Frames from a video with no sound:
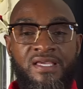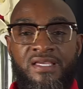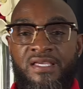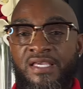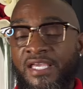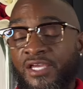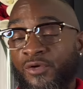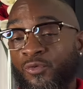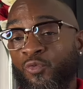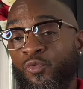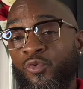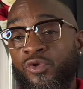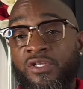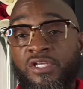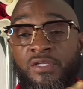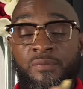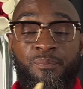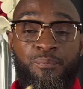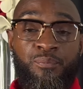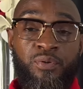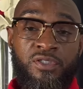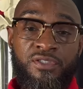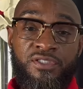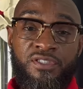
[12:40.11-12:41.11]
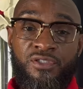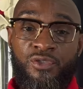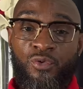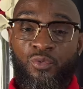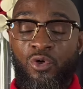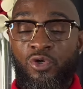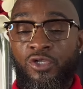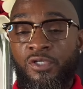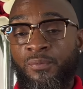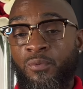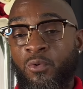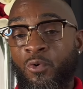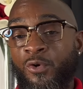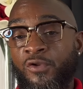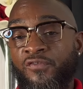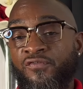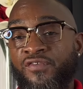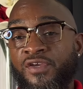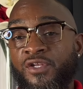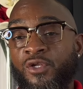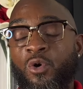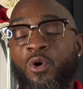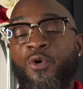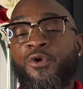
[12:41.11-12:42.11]
It really put Neroli
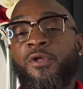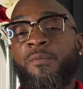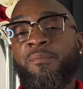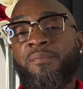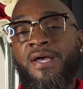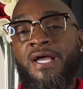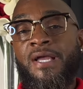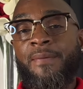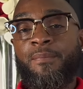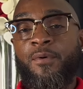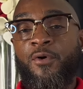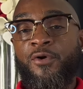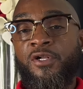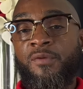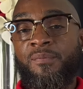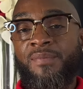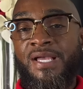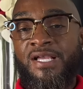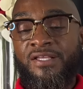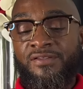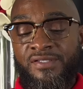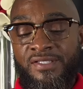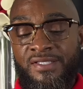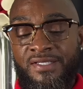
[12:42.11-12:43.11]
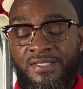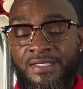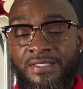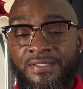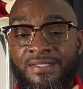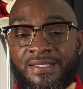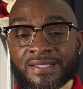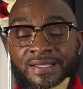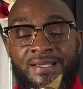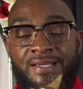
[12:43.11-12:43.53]
Portofino on the back burner back then.